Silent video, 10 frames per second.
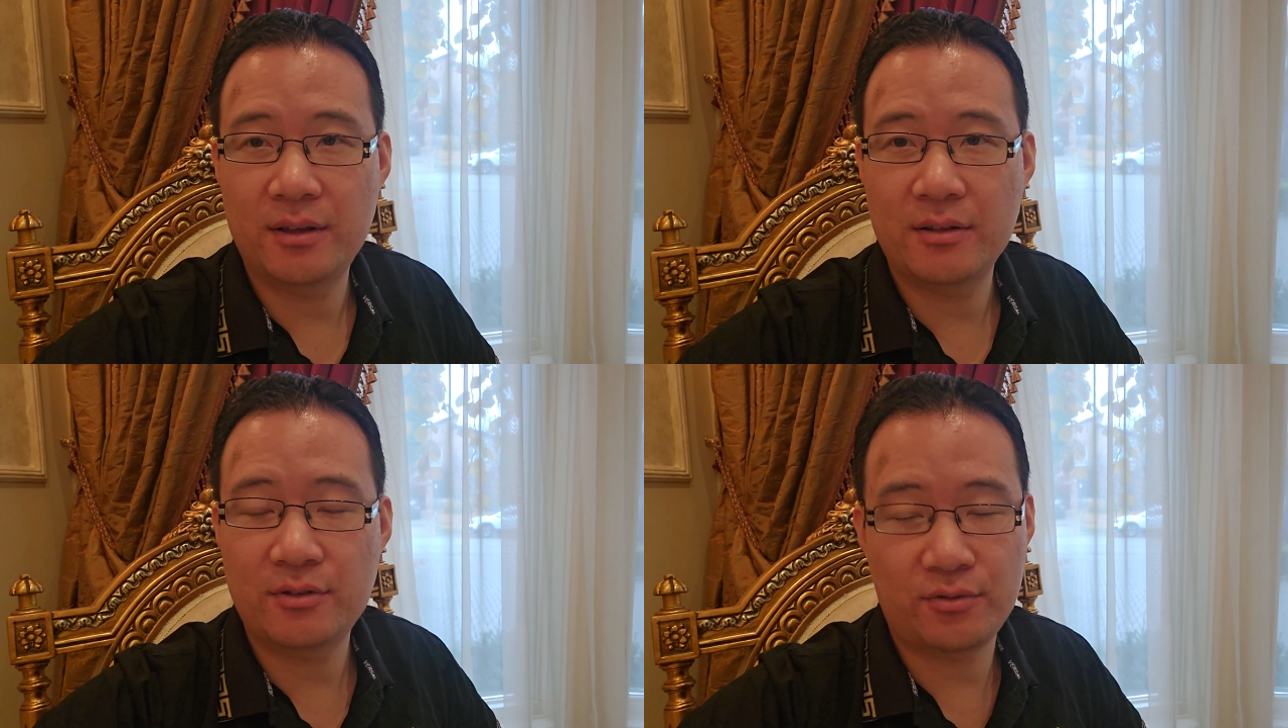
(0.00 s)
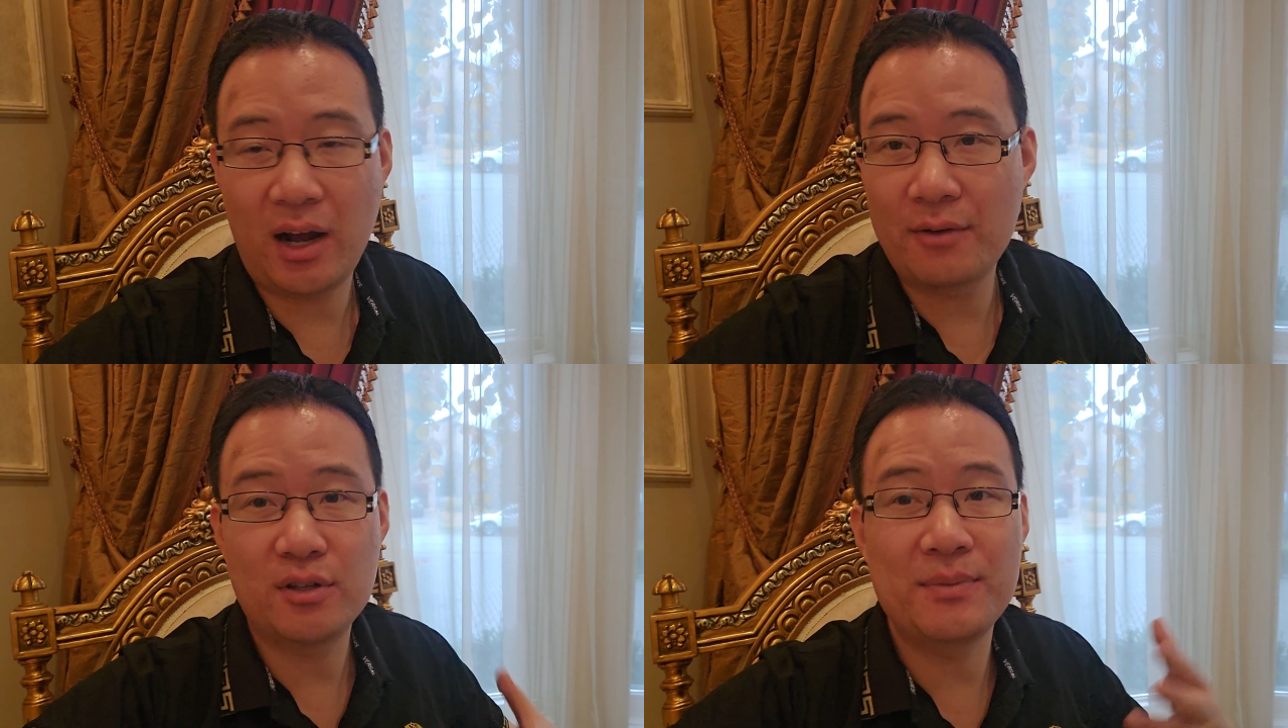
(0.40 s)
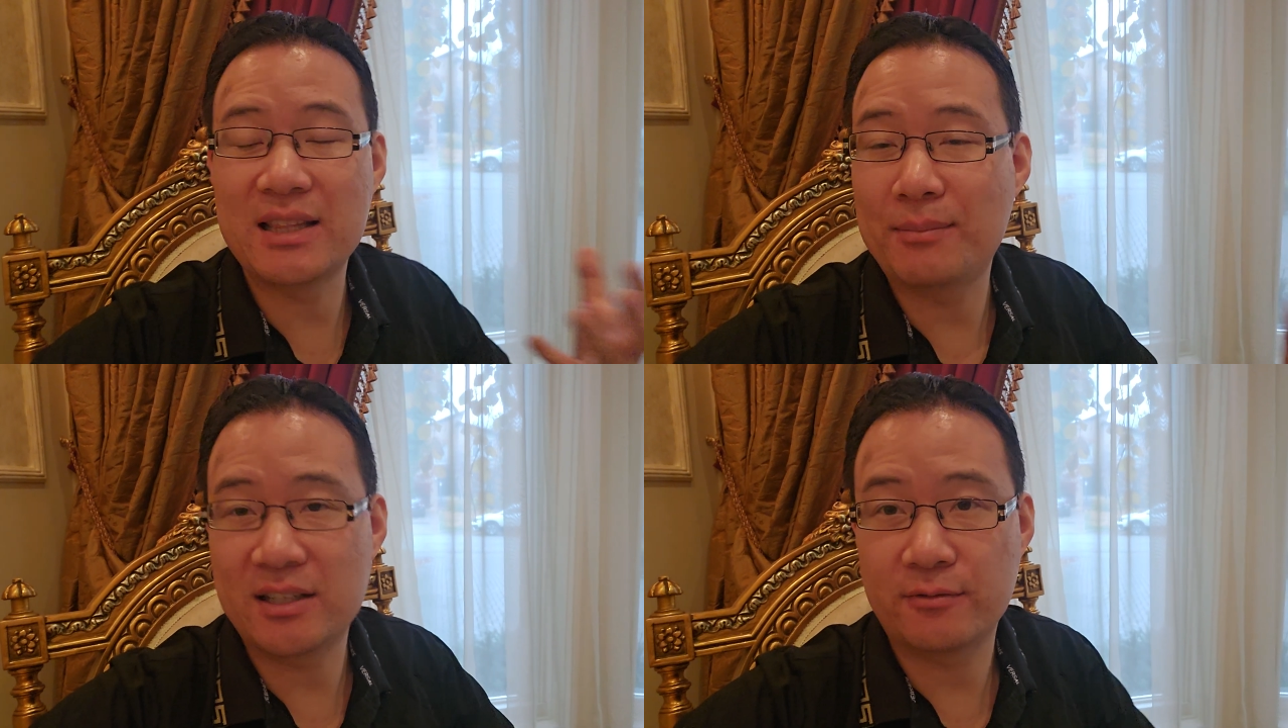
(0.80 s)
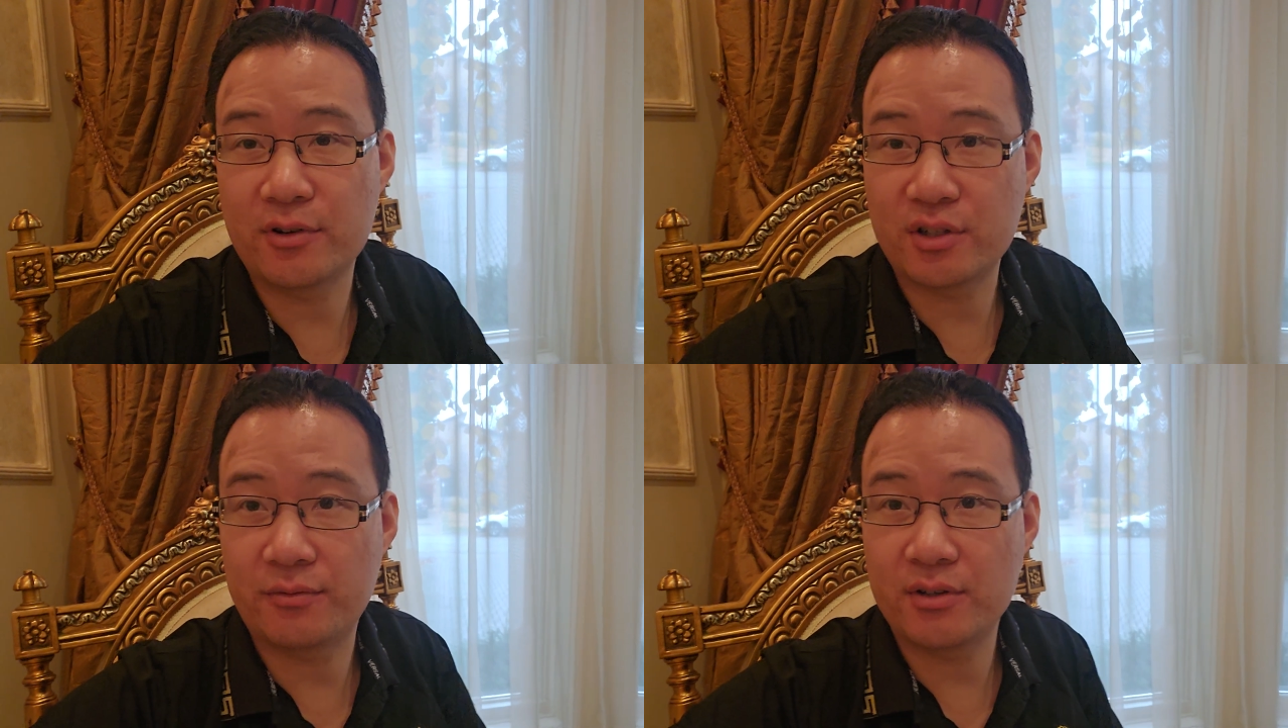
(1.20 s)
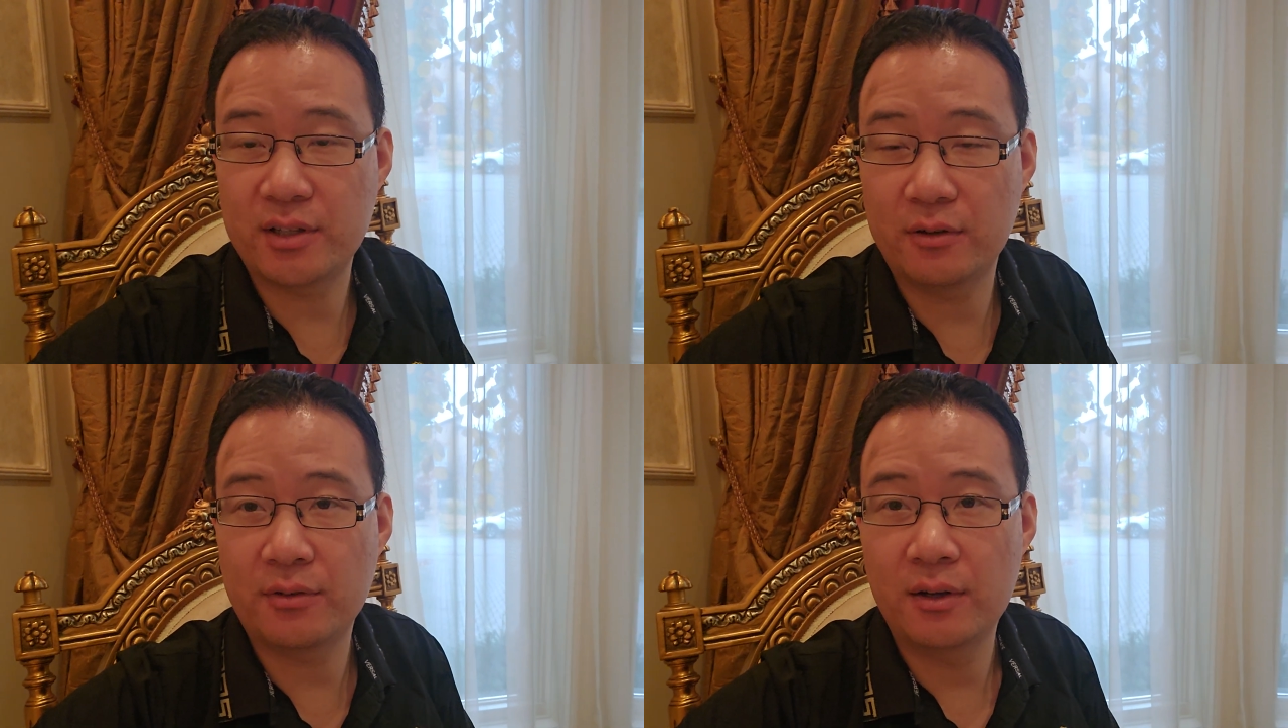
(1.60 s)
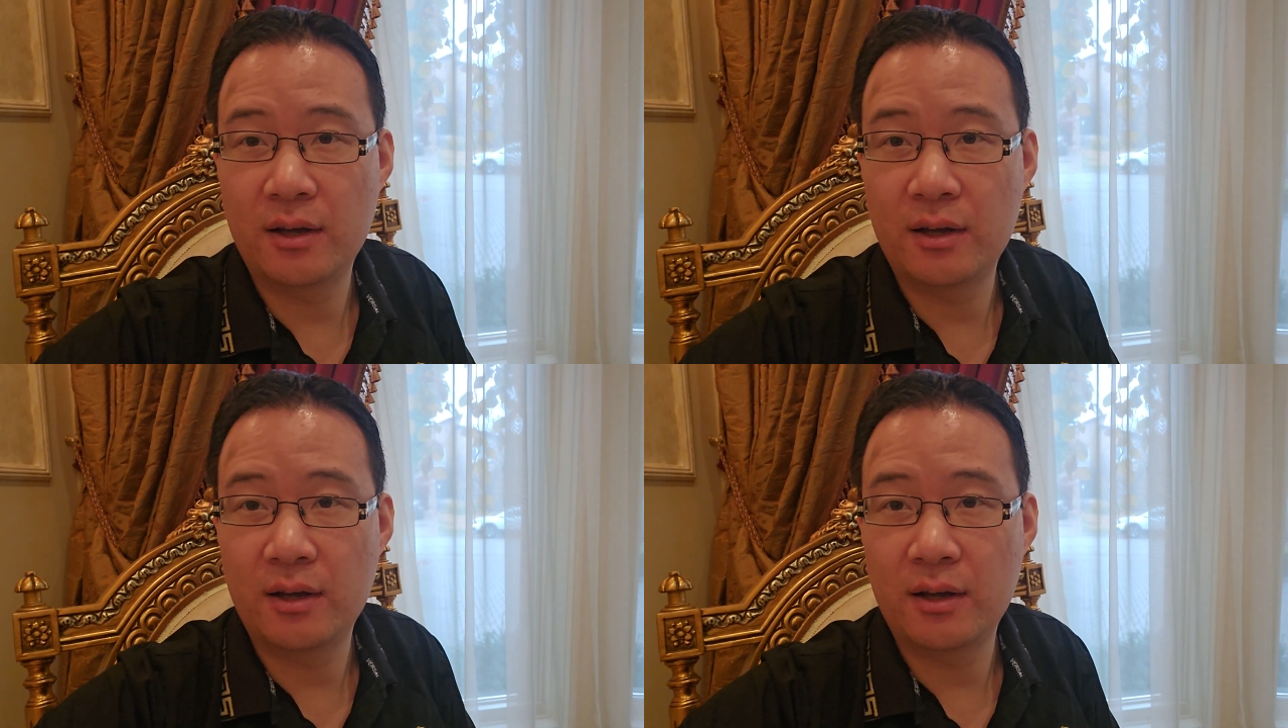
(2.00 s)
Strive to be the best version of yourself.